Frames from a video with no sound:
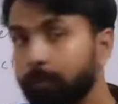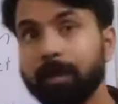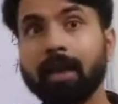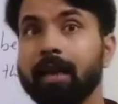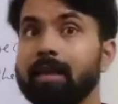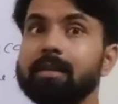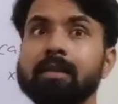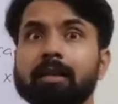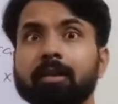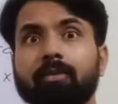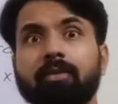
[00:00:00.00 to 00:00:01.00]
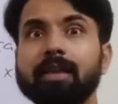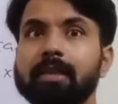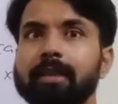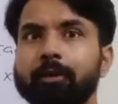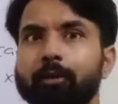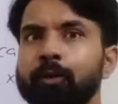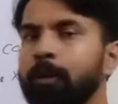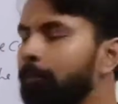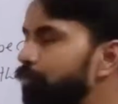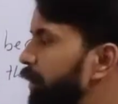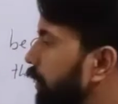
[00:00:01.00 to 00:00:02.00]
has 1 zero
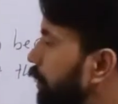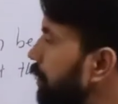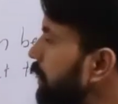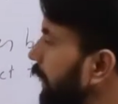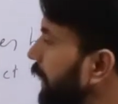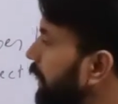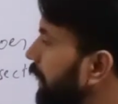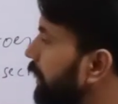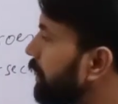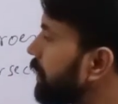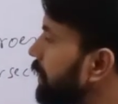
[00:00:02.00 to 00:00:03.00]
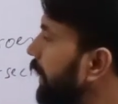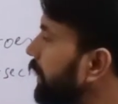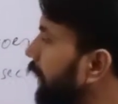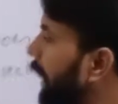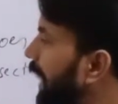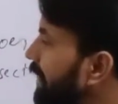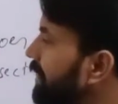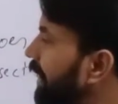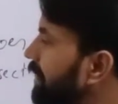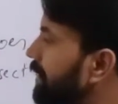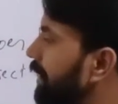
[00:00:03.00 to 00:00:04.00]
because it intersects
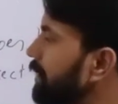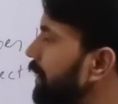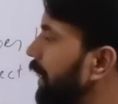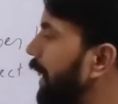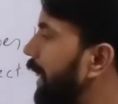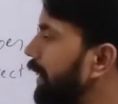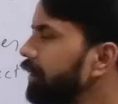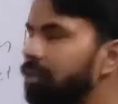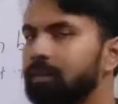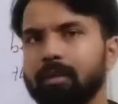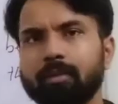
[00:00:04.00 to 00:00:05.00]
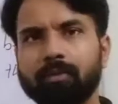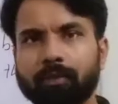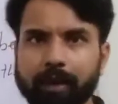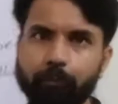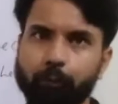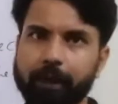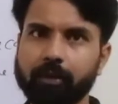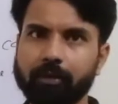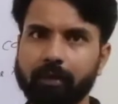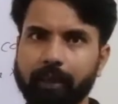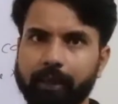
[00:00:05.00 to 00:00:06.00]
x-axis at one point
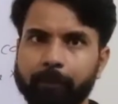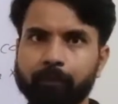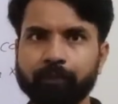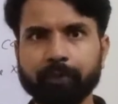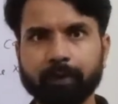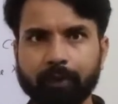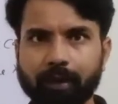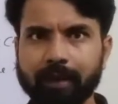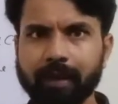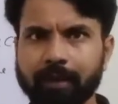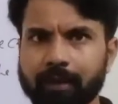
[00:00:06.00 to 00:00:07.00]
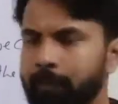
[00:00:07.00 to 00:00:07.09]
only. Got it?